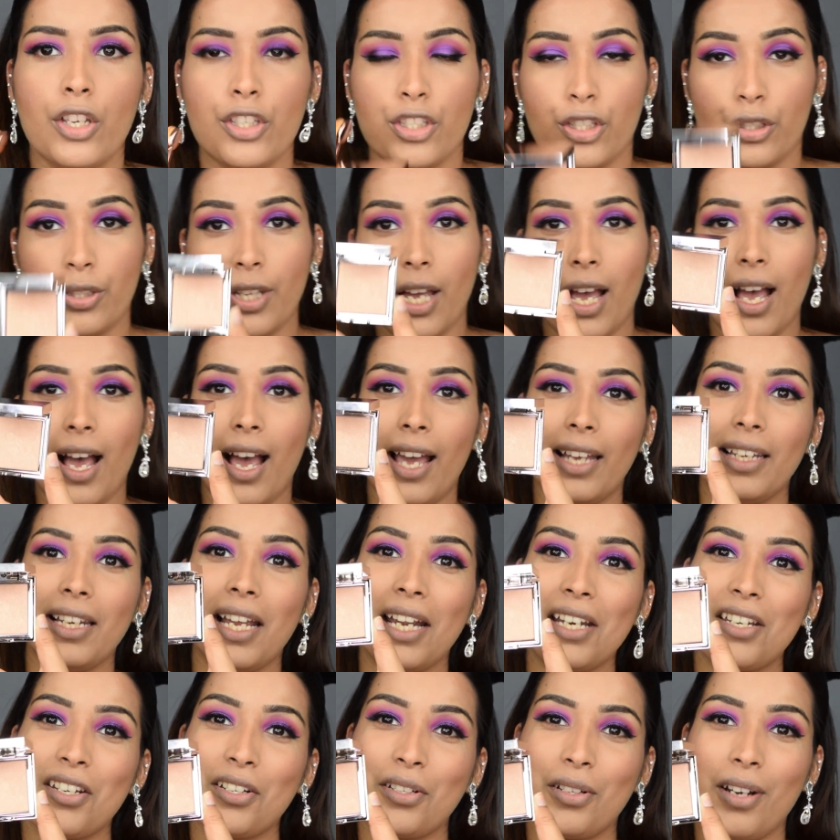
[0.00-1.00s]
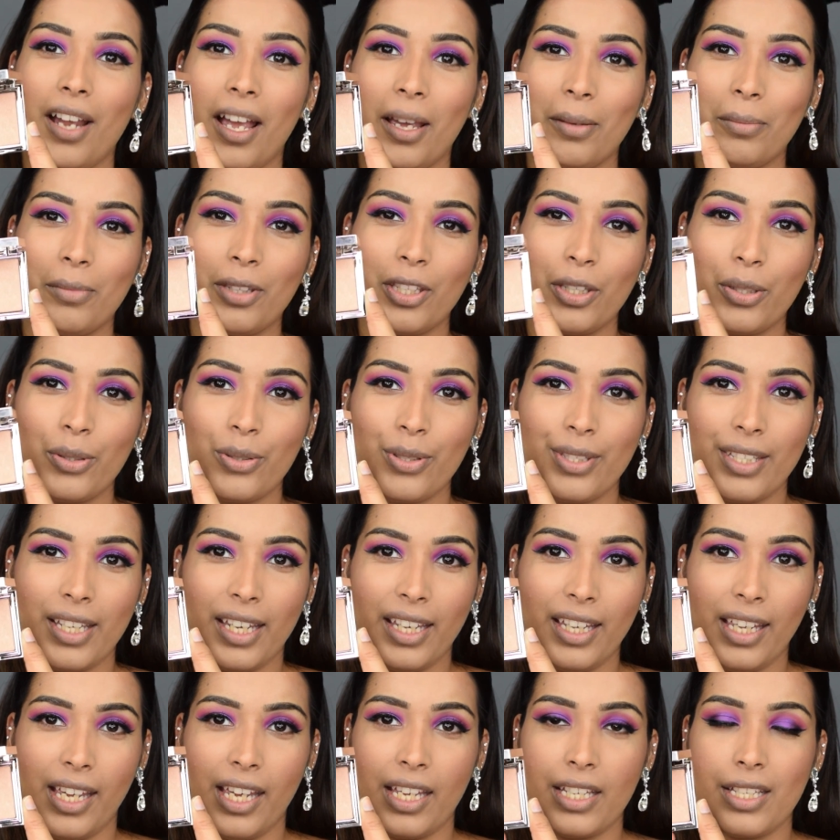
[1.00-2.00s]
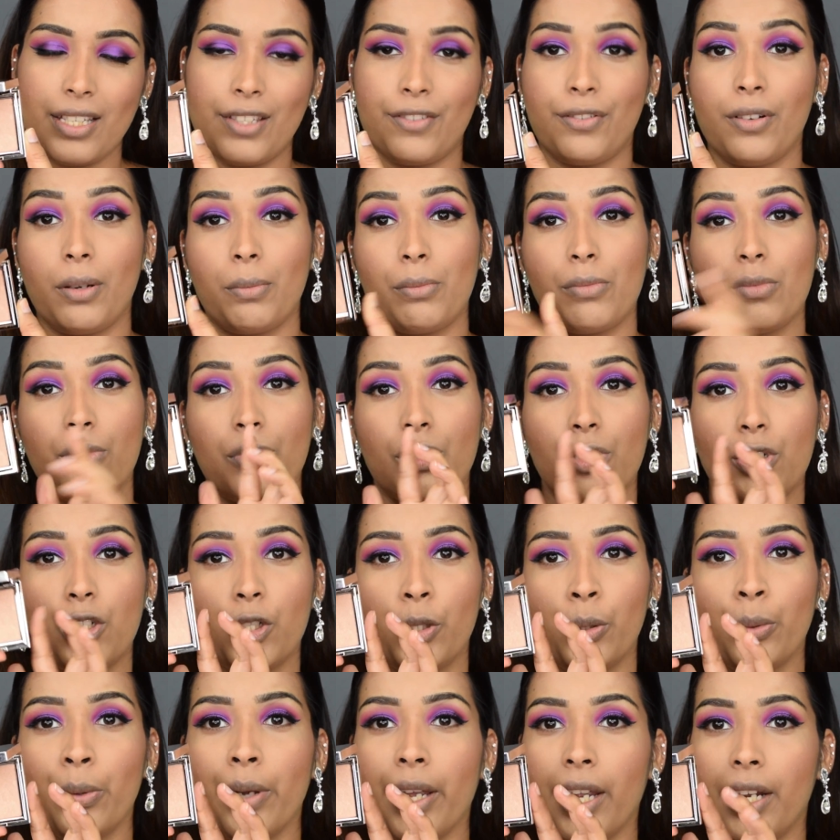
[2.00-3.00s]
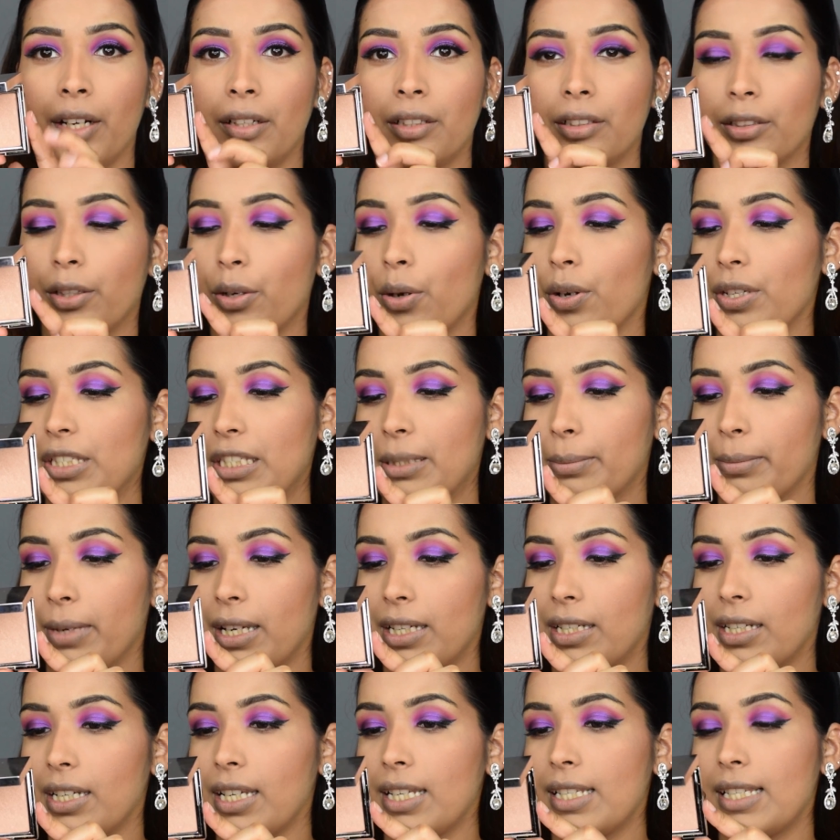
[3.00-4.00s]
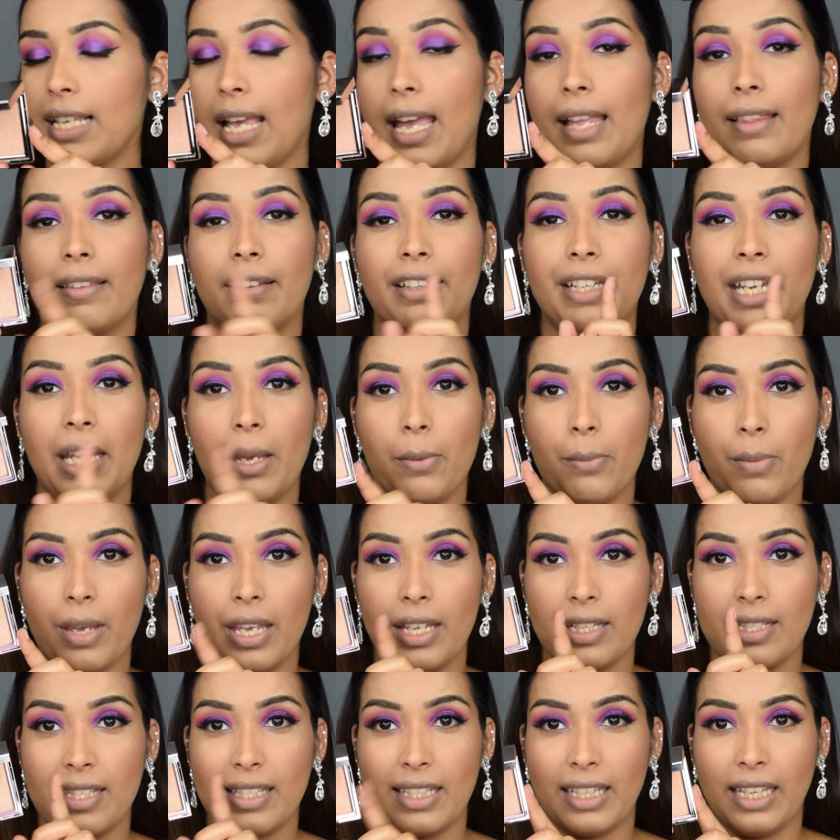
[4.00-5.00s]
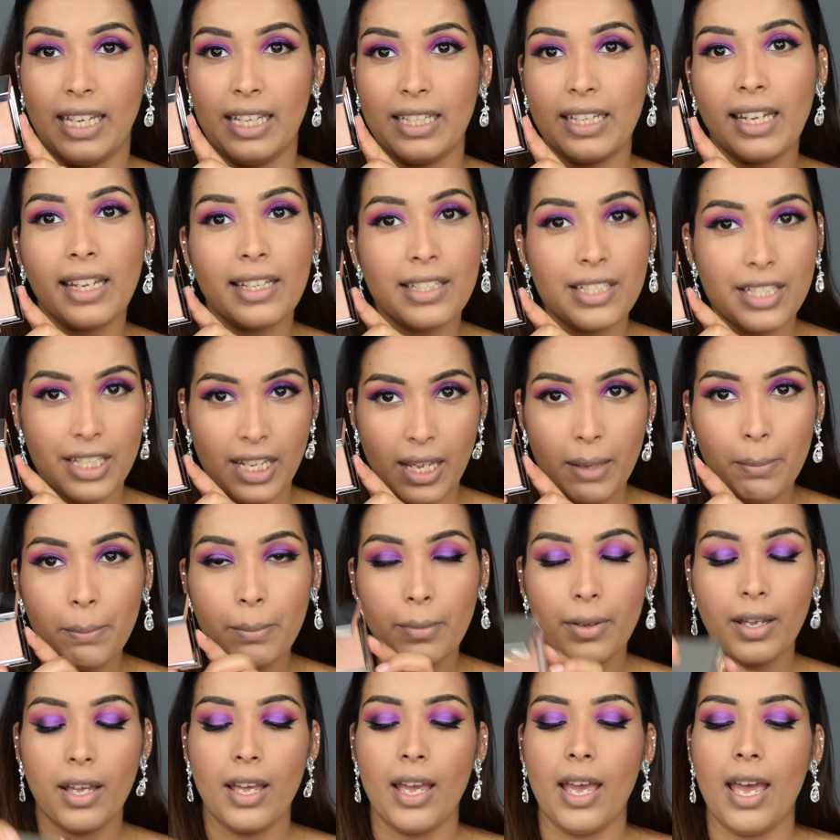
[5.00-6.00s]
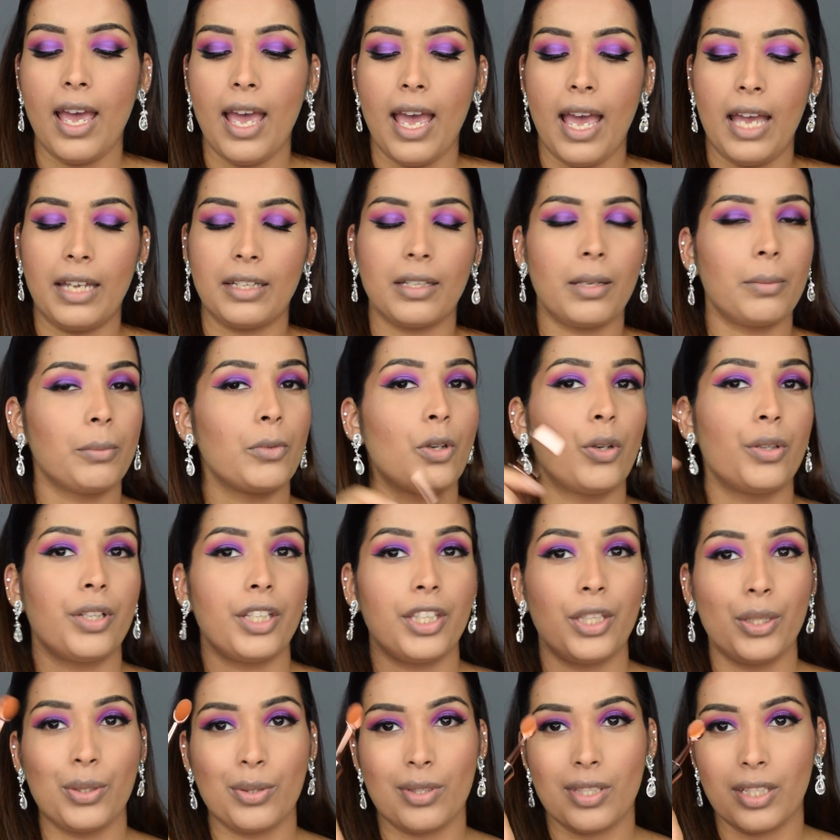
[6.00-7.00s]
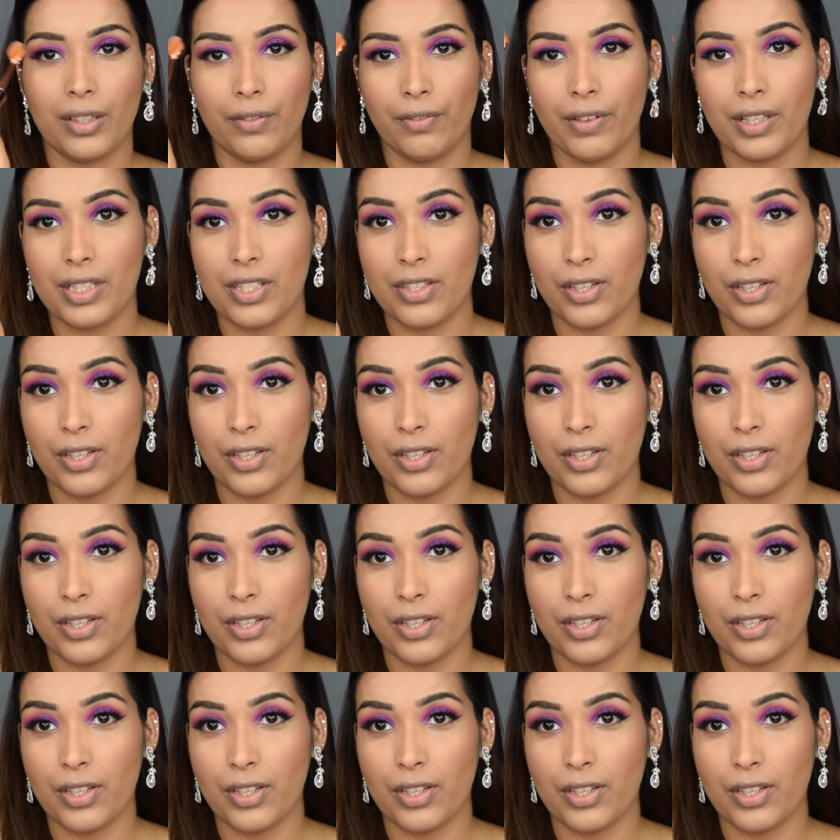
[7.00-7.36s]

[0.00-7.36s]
So the highlighter I'm using is from Jouer Cosmetics and the name is Skinny Dip, and I'm gonna use it with